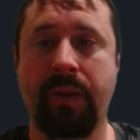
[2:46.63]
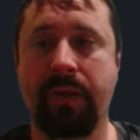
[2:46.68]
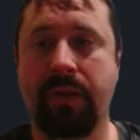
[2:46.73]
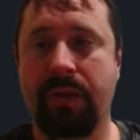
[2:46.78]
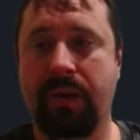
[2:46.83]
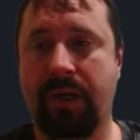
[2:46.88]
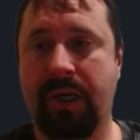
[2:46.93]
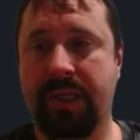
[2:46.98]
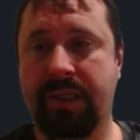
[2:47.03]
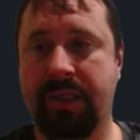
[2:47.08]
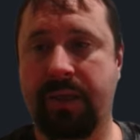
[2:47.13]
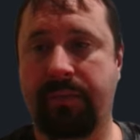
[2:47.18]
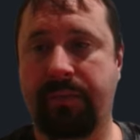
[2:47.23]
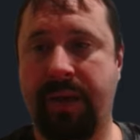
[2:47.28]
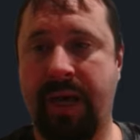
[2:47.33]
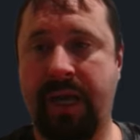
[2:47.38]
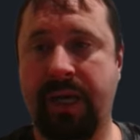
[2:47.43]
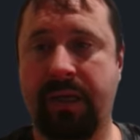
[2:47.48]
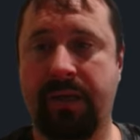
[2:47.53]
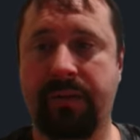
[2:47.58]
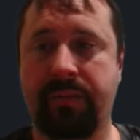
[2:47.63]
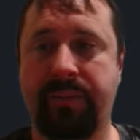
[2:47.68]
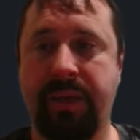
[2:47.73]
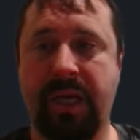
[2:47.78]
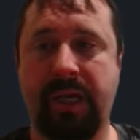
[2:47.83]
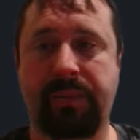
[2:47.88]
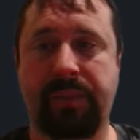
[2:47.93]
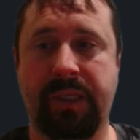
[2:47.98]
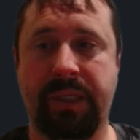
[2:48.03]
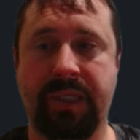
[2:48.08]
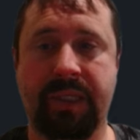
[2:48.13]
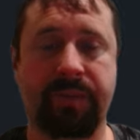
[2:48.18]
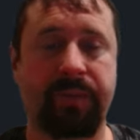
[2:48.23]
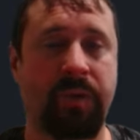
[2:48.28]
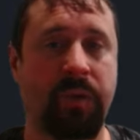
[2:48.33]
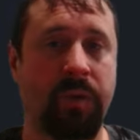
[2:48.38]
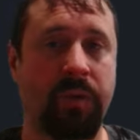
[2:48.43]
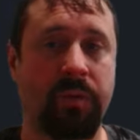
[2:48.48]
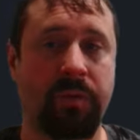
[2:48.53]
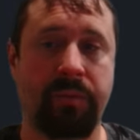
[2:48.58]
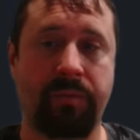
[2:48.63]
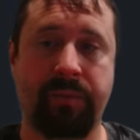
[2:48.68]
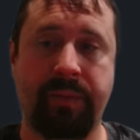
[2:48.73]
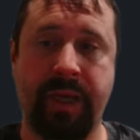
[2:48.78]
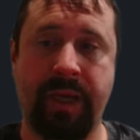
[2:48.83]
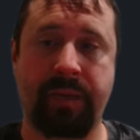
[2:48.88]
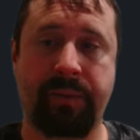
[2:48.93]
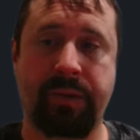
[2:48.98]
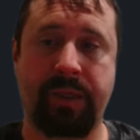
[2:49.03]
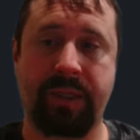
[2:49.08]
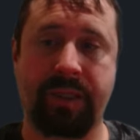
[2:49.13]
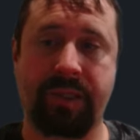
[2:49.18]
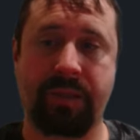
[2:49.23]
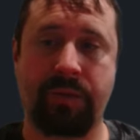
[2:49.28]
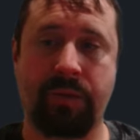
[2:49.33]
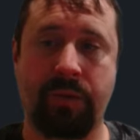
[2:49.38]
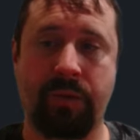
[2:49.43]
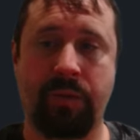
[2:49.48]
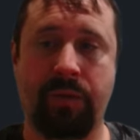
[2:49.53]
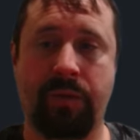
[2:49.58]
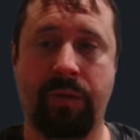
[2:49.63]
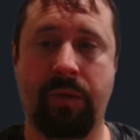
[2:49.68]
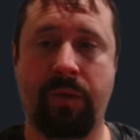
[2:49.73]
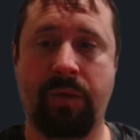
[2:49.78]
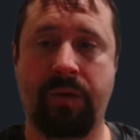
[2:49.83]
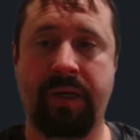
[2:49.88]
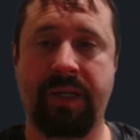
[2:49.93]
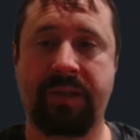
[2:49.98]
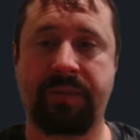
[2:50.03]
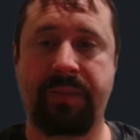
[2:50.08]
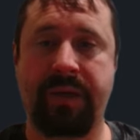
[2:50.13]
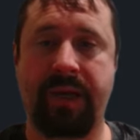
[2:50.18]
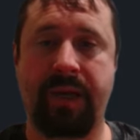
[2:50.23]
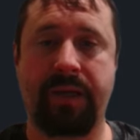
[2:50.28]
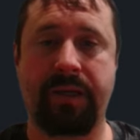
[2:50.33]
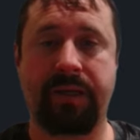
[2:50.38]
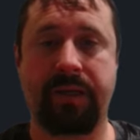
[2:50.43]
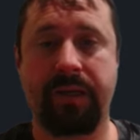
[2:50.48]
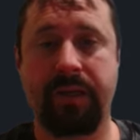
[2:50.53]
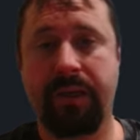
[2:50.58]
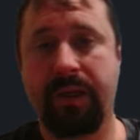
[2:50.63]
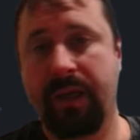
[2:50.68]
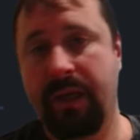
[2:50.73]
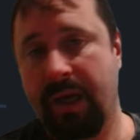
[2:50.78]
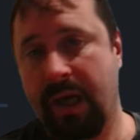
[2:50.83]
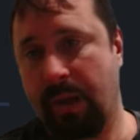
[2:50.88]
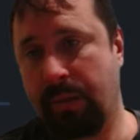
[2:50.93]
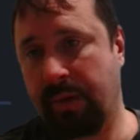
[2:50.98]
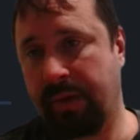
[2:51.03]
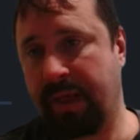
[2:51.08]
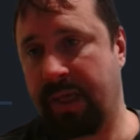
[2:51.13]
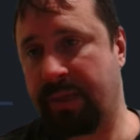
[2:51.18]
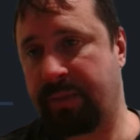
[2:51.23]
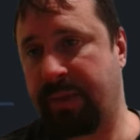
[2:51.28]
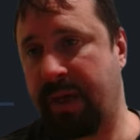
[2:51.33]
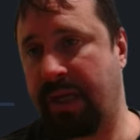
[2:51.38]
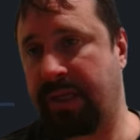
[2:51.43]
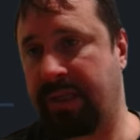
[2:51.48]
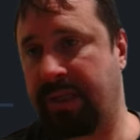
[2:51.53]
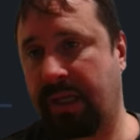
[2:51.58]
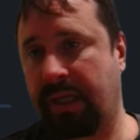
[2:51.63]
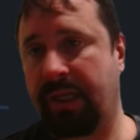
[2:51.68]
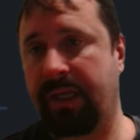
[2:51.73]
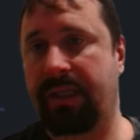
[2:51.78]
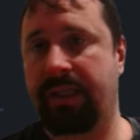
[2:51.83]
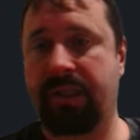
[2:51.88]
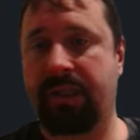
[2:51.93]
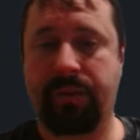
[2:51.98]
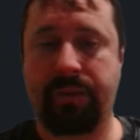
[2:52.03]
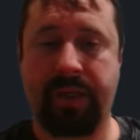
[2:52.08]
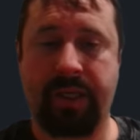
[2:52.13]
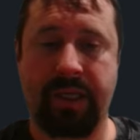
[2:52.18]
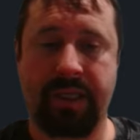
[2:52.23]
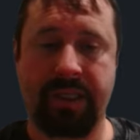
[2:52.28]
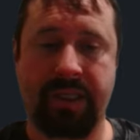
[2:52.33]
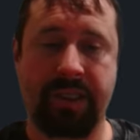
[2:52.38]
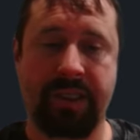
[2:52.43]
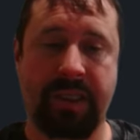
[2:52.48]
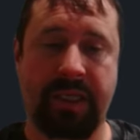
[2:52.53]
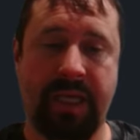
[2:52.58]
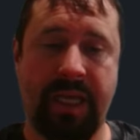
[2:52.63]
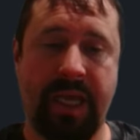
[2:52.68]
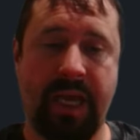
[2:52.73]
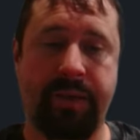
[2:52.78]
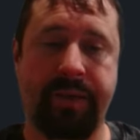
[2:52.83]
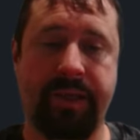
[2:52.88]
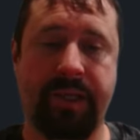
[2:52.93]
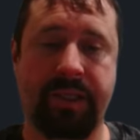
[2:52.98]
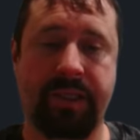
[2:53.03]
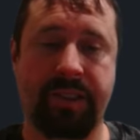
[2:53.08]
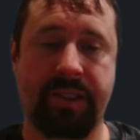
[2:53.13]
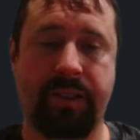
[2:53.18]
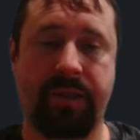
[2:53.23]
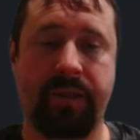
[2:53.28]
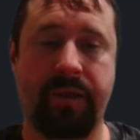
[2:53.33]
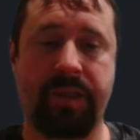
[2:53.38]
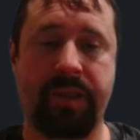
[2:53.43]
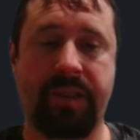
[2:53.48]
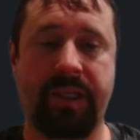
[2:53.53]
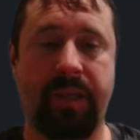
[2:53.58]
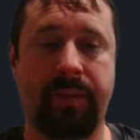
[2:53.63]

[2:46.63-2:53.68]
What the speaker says: All right, so banner, banner plus small, banner plus tall, or S-band. And what that's basically doing is it's allowing us to use an